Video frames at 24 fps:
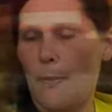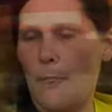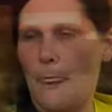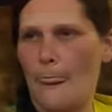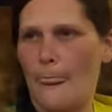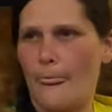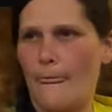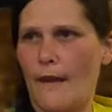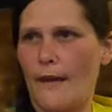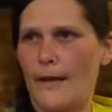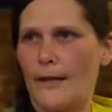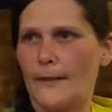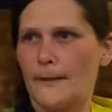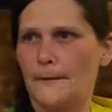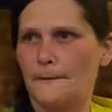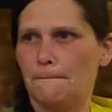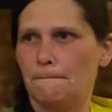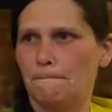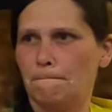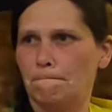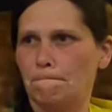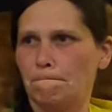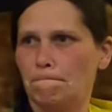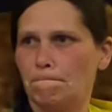
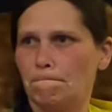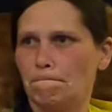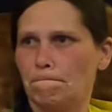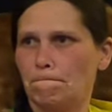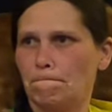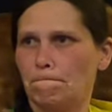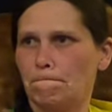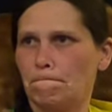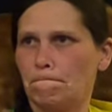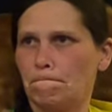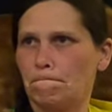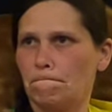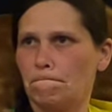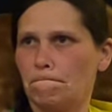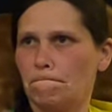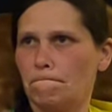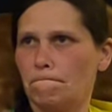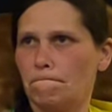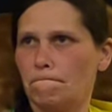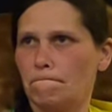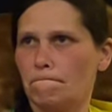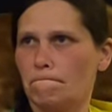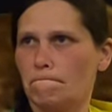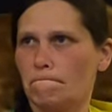
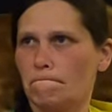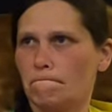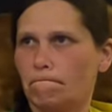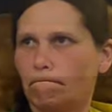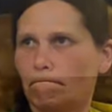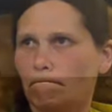This person isn't speaking.